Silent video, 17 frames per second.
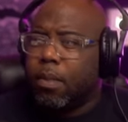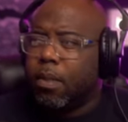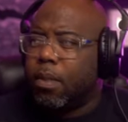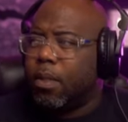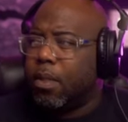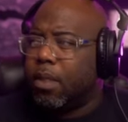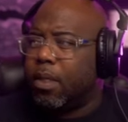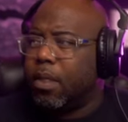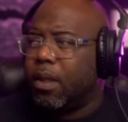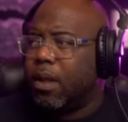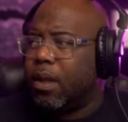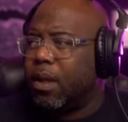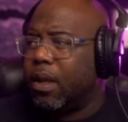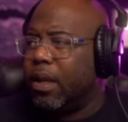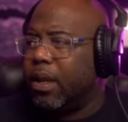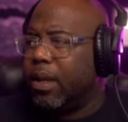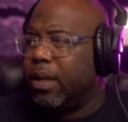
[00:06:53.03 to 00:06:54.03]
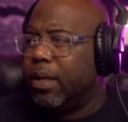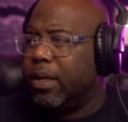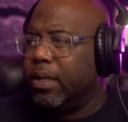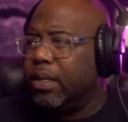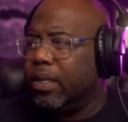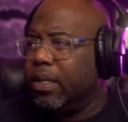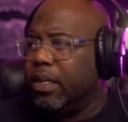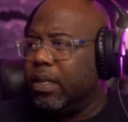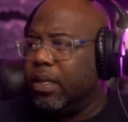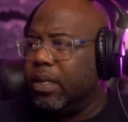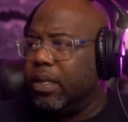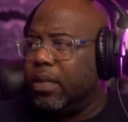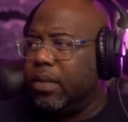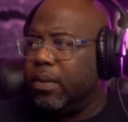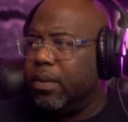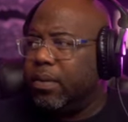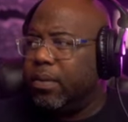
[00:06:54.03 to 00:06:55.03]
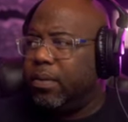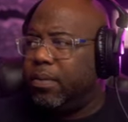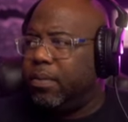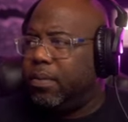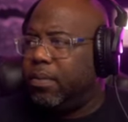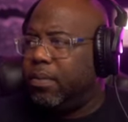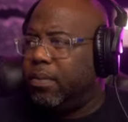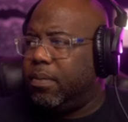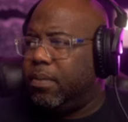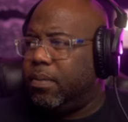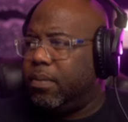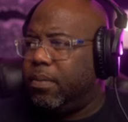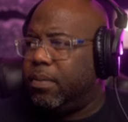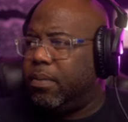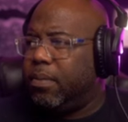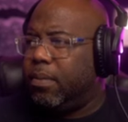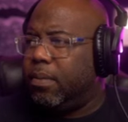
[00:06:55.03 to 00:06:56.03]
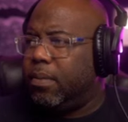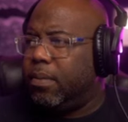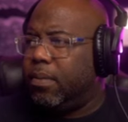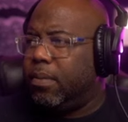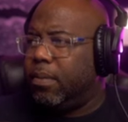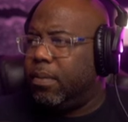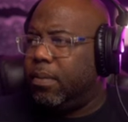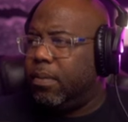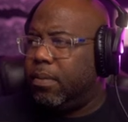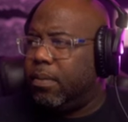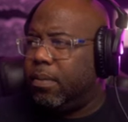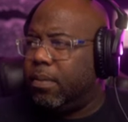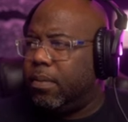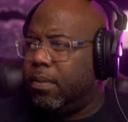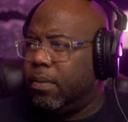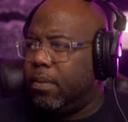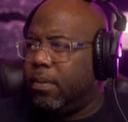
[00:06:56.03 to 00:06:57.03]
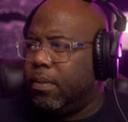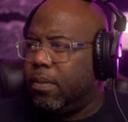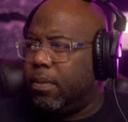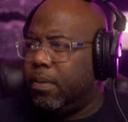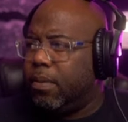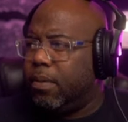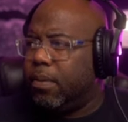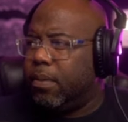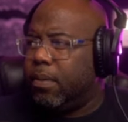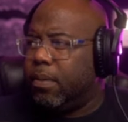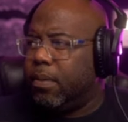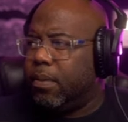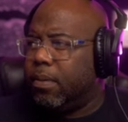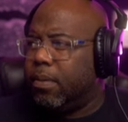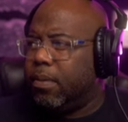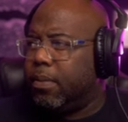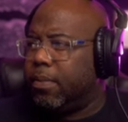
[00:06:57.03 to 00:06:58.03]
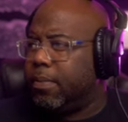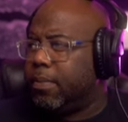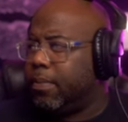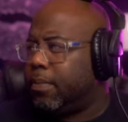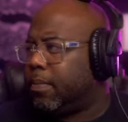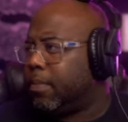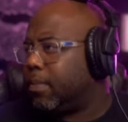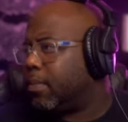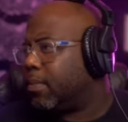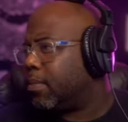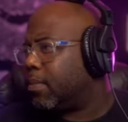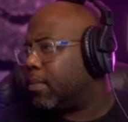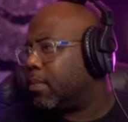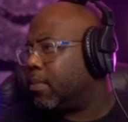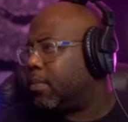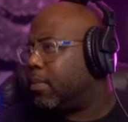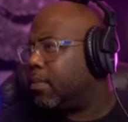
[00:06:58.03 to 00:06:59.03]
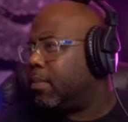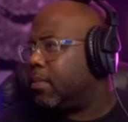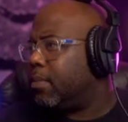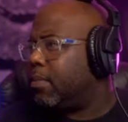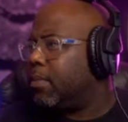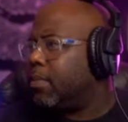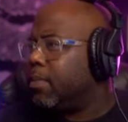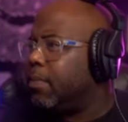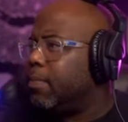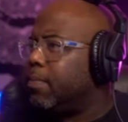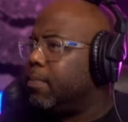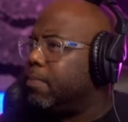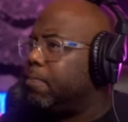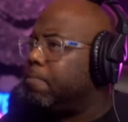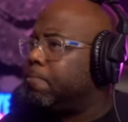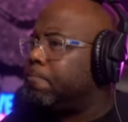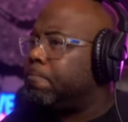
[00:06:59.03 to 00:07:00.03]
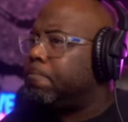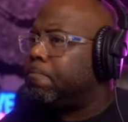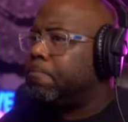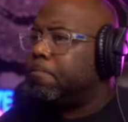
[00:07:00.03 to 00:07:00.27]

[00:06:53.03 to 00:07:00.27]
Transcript: This person isn't speaking.